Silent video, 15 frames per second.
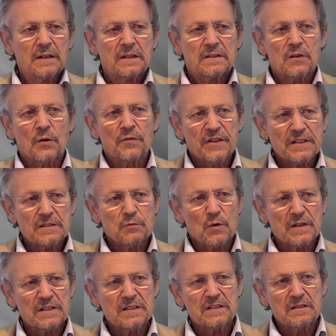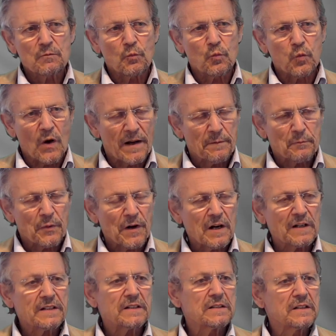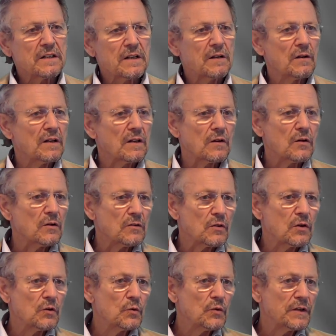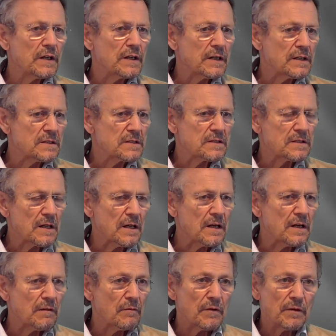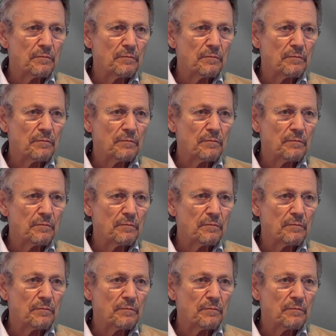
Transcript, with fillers: So this was one part, and you can conclude it is uh,